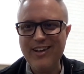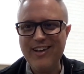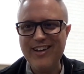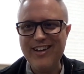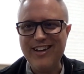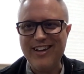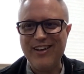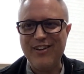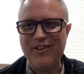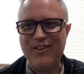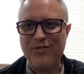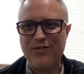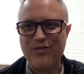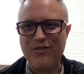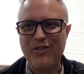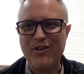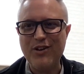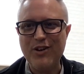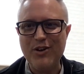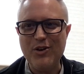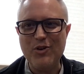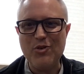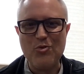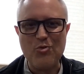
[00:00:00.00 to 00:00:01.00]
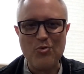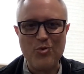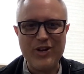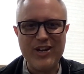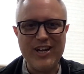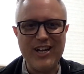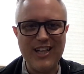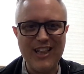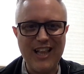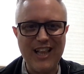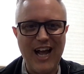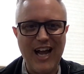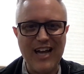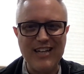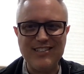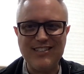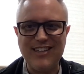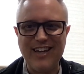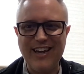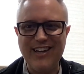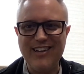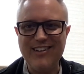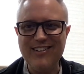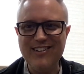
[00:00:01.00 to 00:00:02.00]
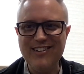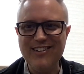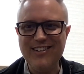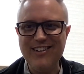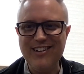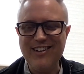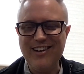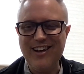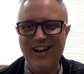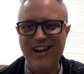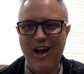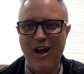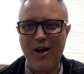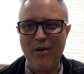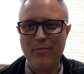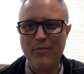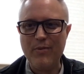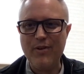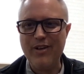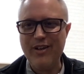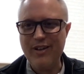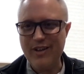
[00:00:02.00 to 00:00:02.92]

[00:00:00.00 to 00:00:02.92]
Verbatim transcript: is realizing um,